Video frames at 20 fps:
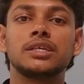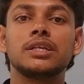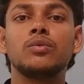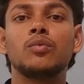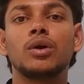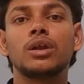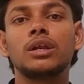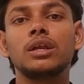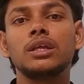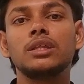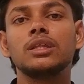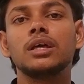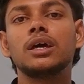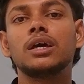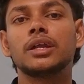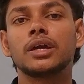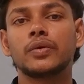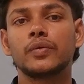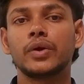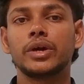only
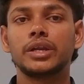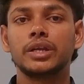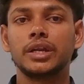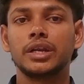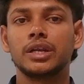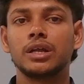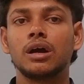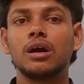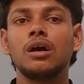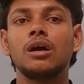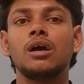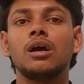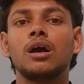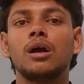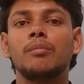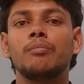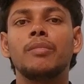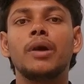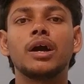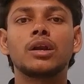the required data
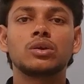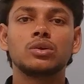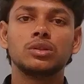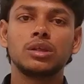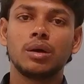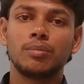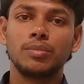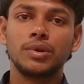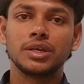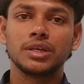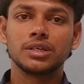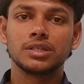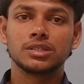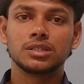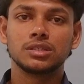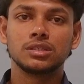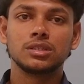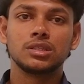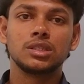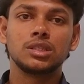back to the
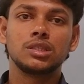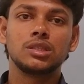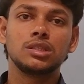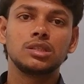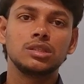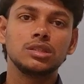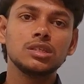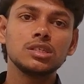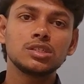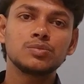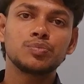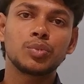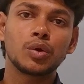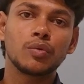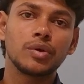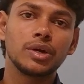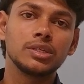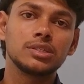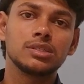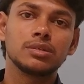application. This
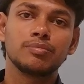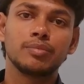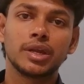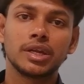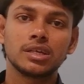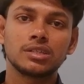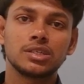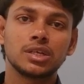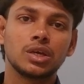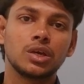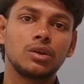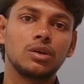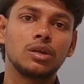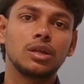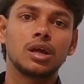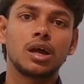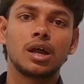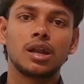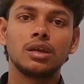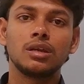provides better
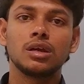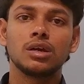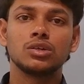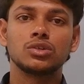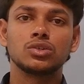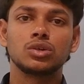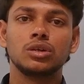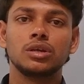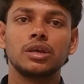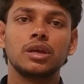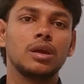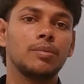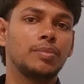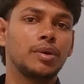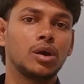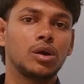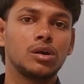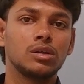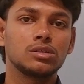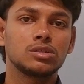security and control. API
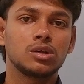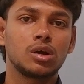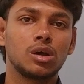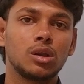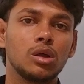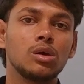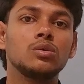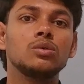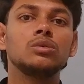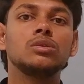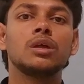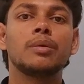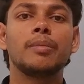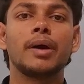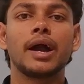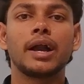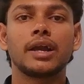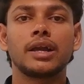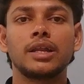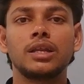also allows the
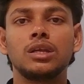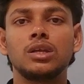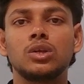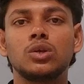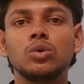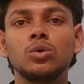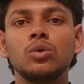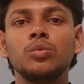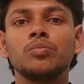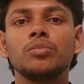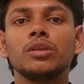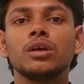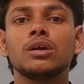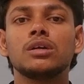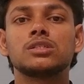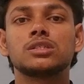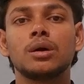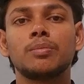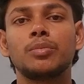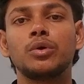backend to
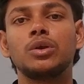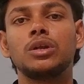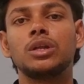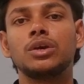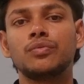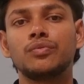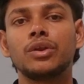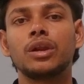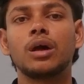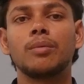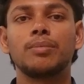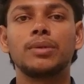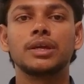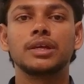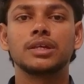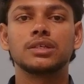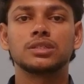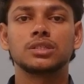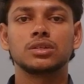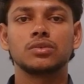support different
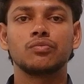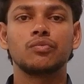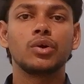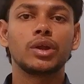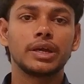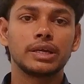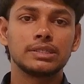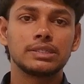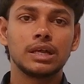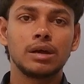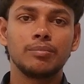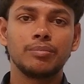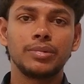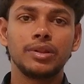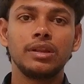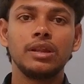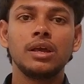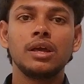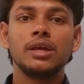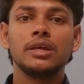applications. For
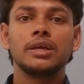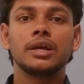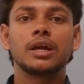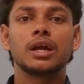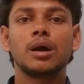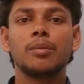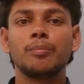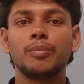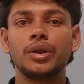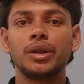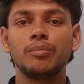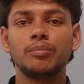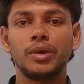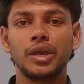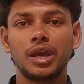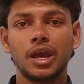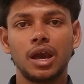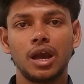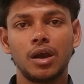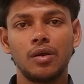example, a company
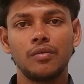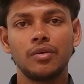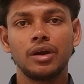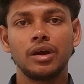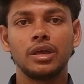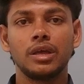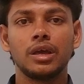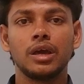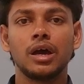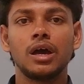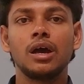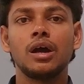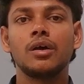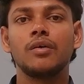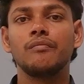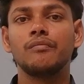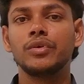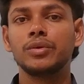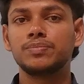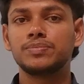may have a
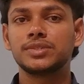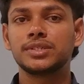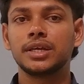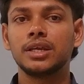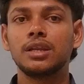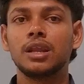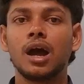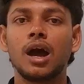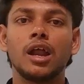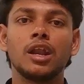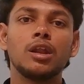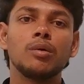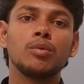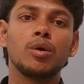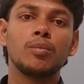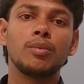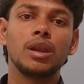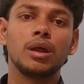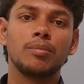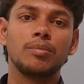website and a
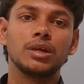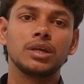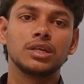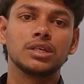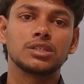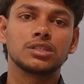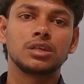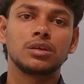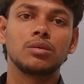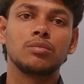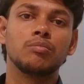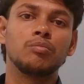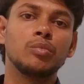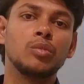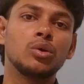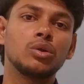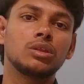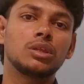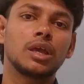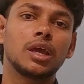mobile application.
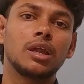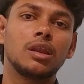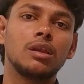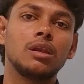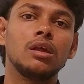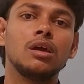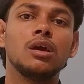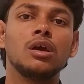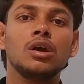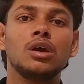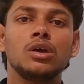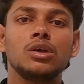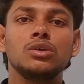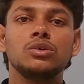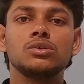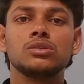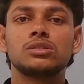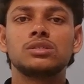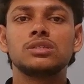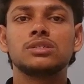Both can
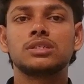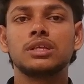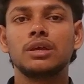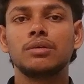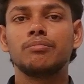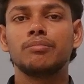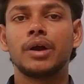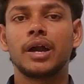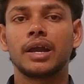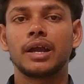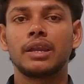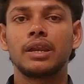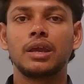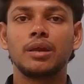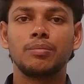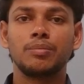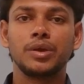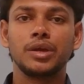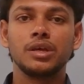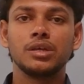use the same backend
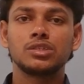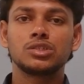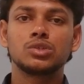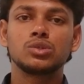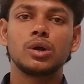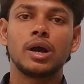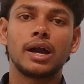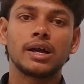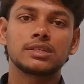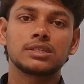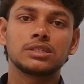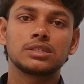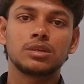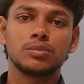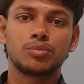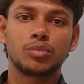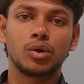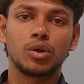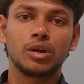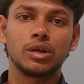APIs to access the
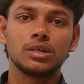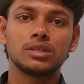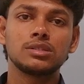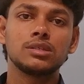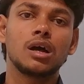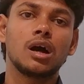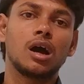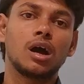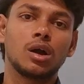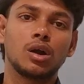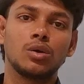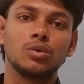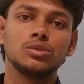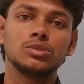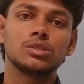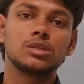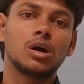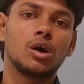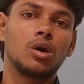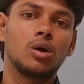products,
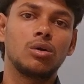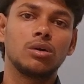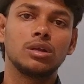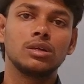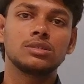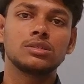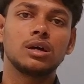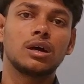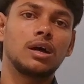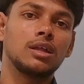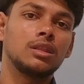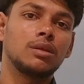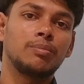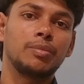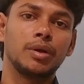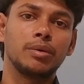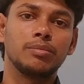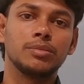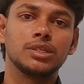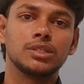accounts, orders, and the
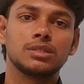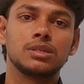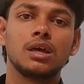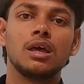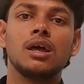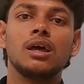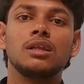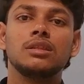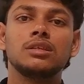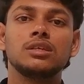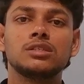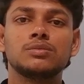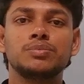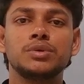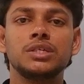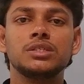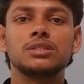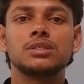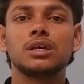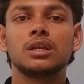payments. This
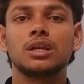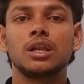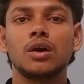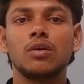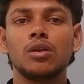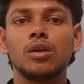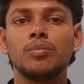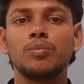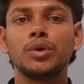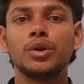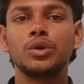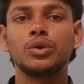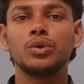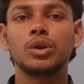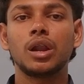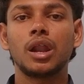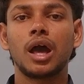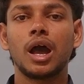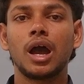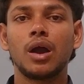means developers do
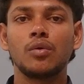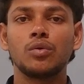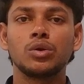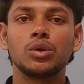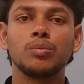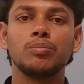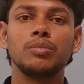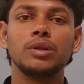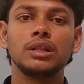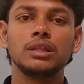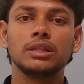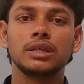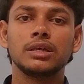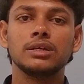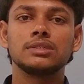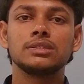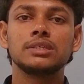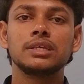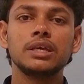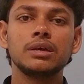not have to build
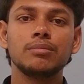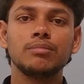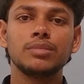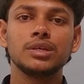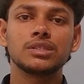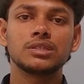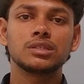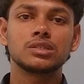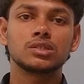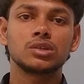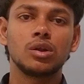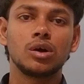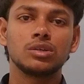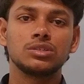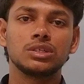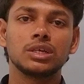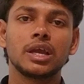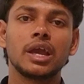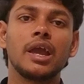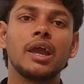the same business
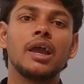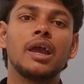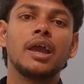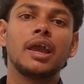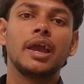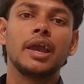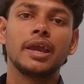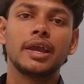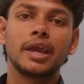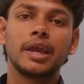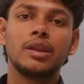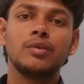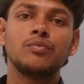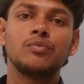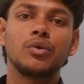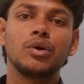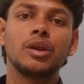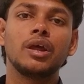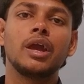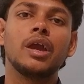logic again
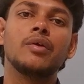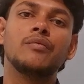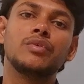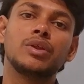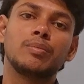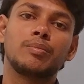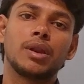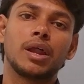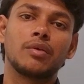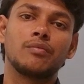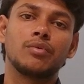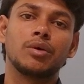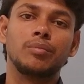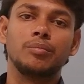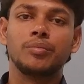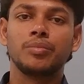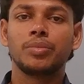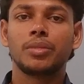for every platform.